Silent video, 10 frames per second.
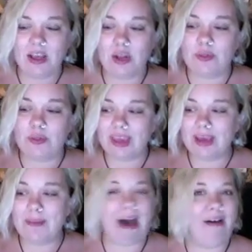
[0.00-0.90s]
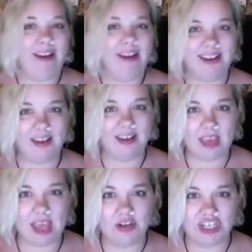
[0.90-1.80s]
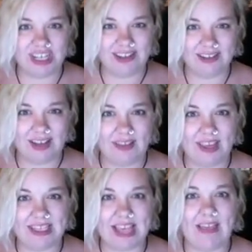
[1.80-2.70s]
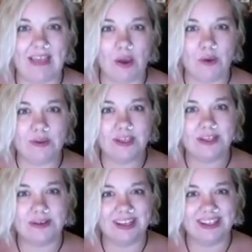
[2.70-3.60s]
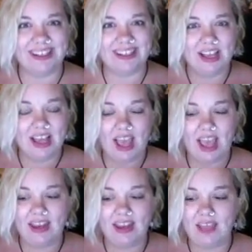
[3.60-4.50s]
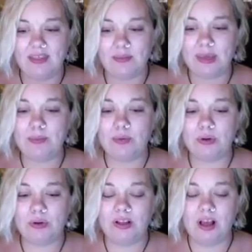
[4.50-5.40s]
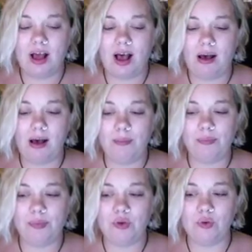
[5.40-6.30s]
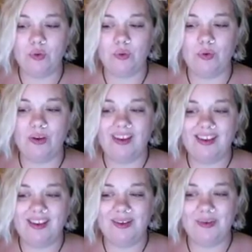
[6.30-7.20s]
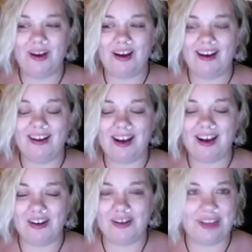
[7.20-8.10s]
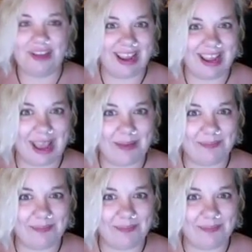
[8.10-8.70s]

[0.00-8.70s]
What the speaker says: think about the energy and the intent that goes into it, and the people who are creating it.